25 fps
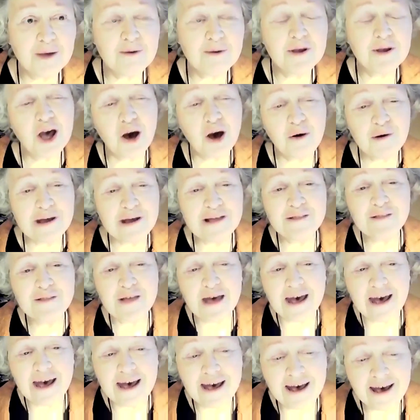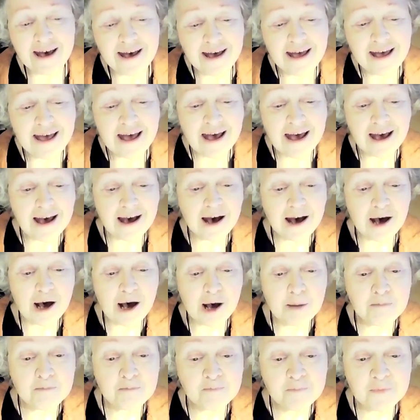going there
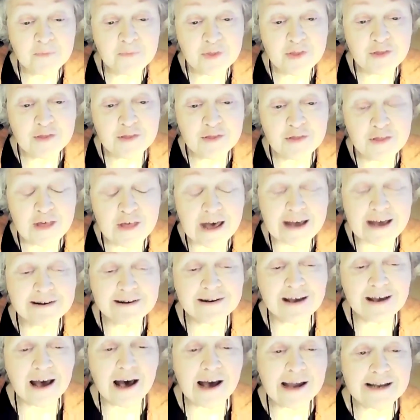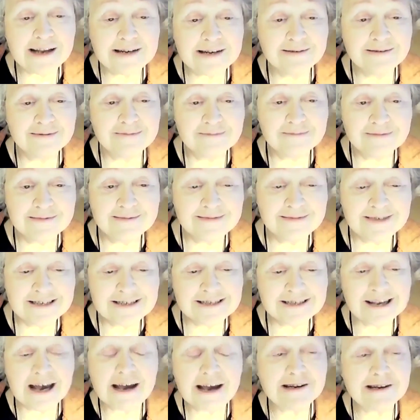that I
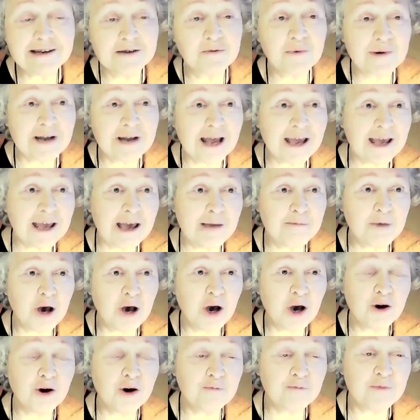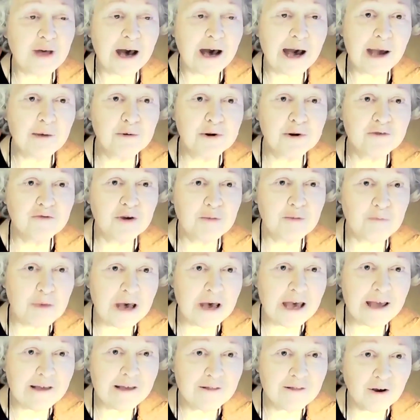decided when I came home that I would
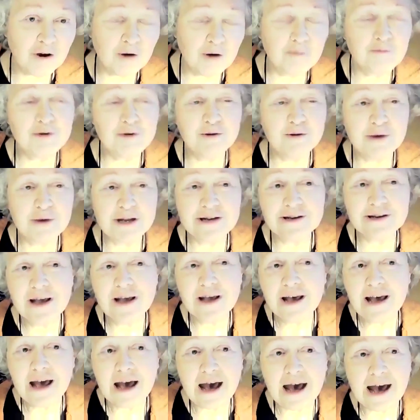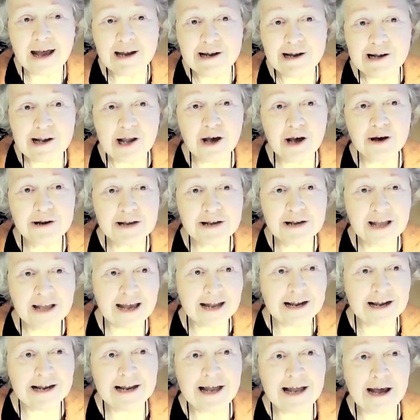repay the compliment and learn
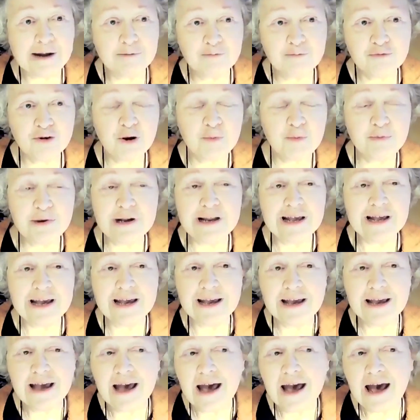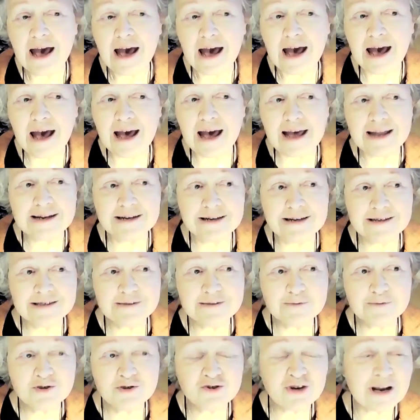Catalan properly
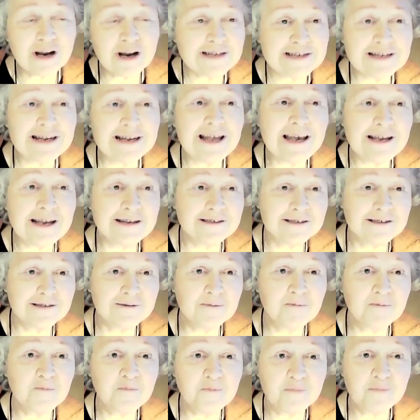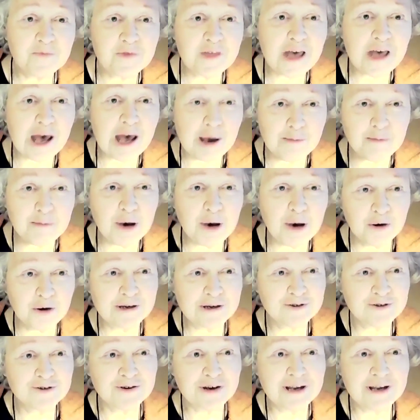and translate their
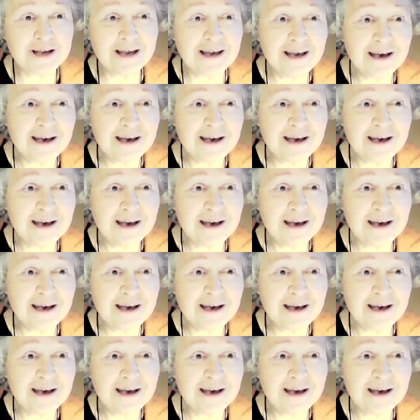poetry,